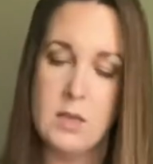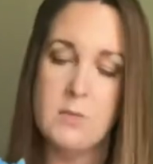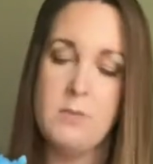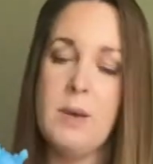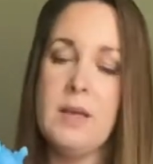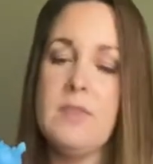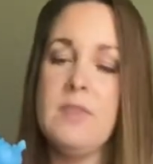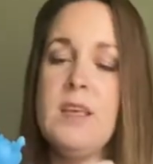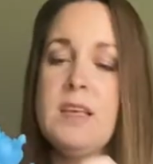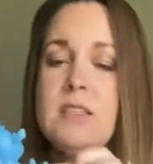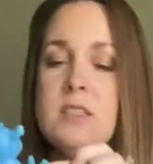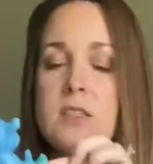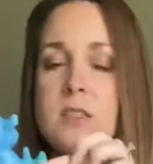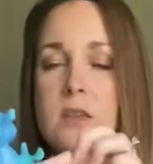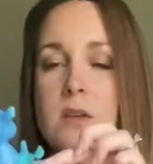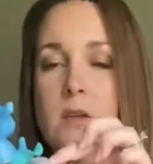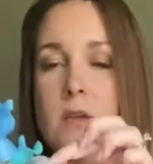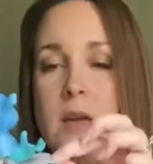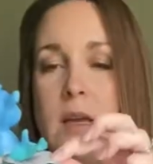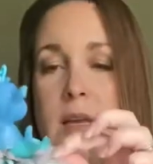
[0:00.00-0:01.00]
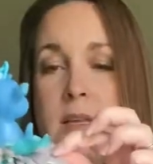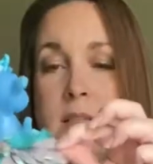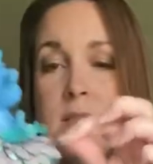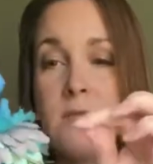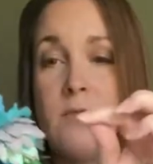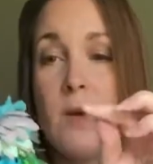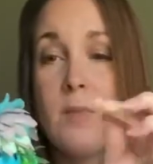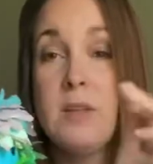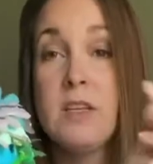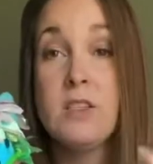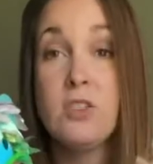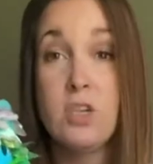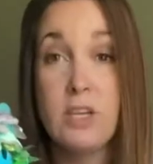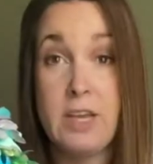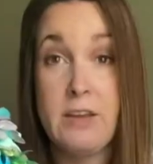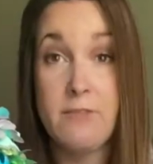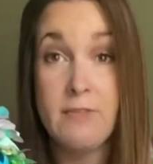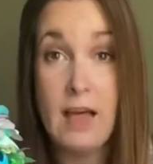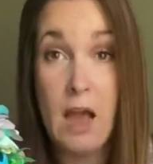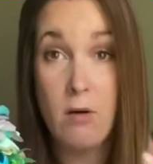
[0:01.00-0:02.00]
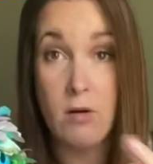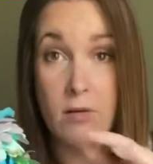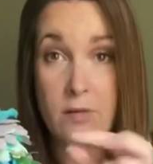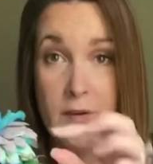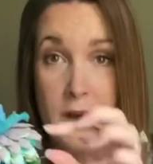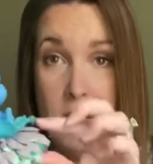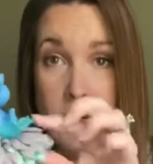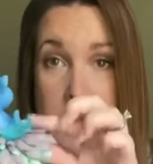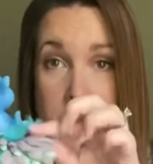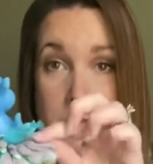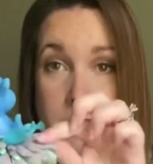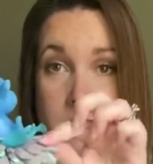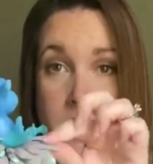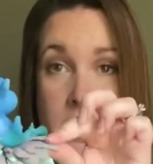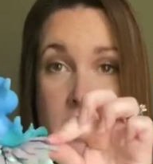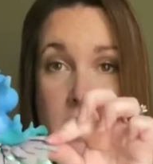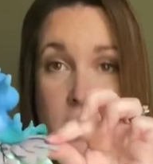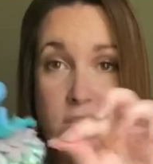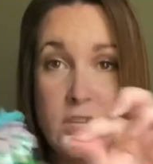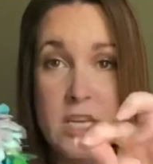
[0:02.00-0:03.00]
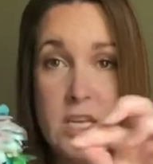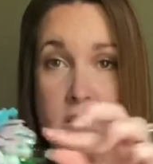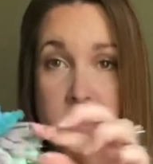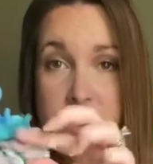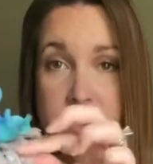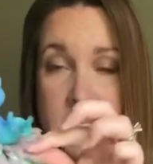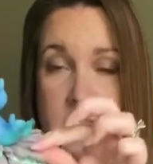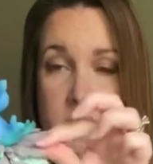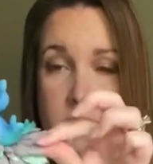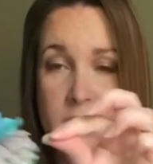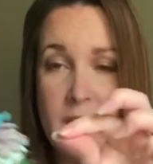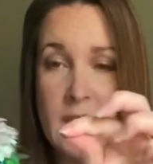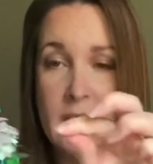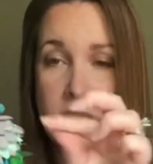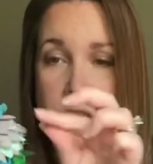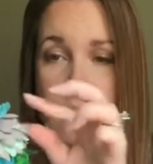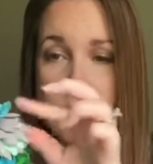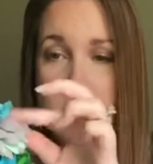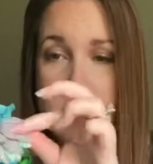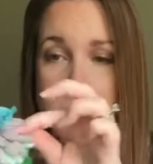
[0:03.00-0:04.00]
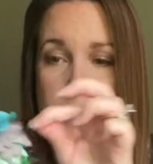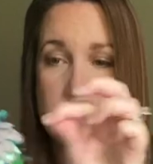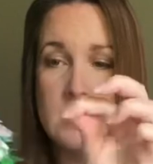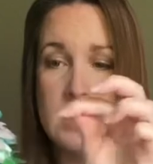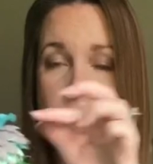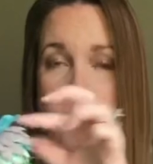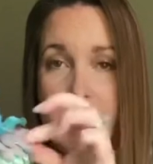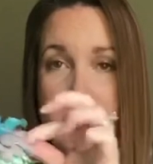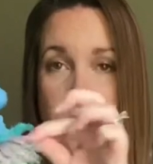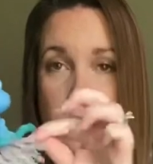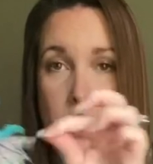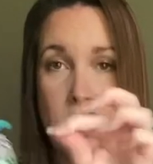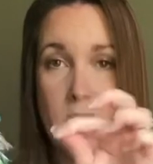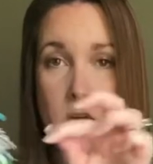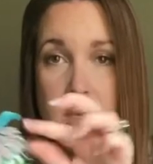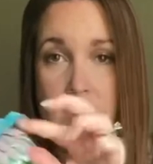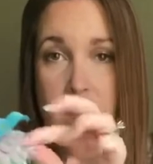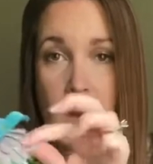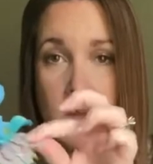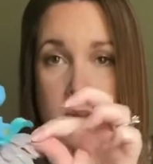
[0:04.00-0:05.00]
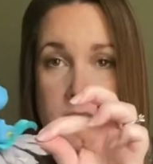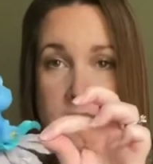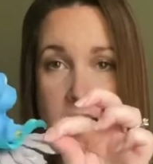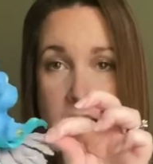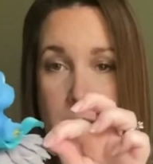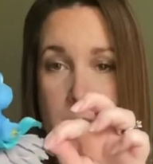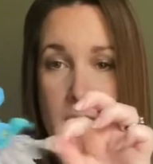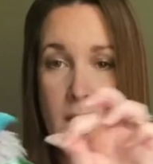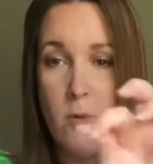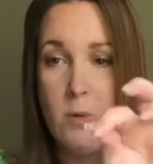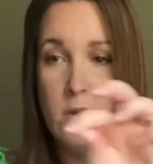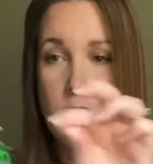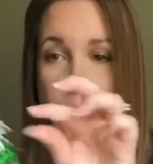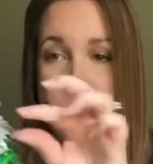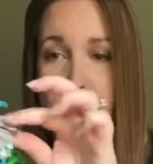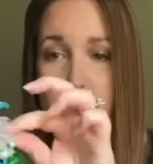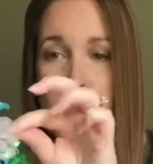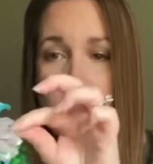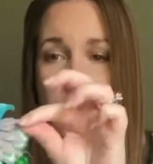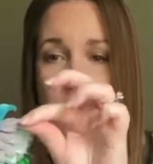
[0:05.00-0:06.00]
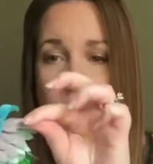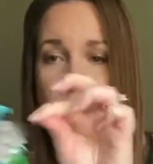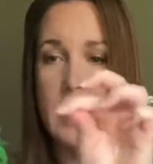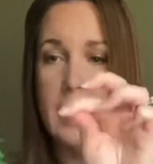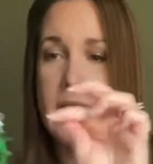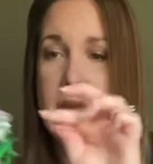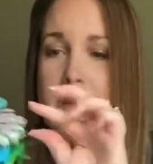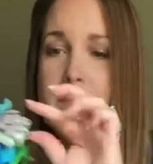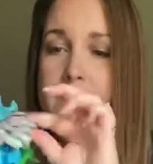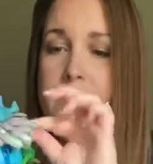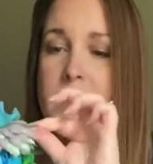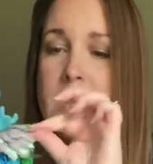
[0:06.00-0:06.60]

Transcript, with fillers: But this is from the Suggie Flower Fairy. She uses fake stuff in hers all the time. Now, when you pull on it,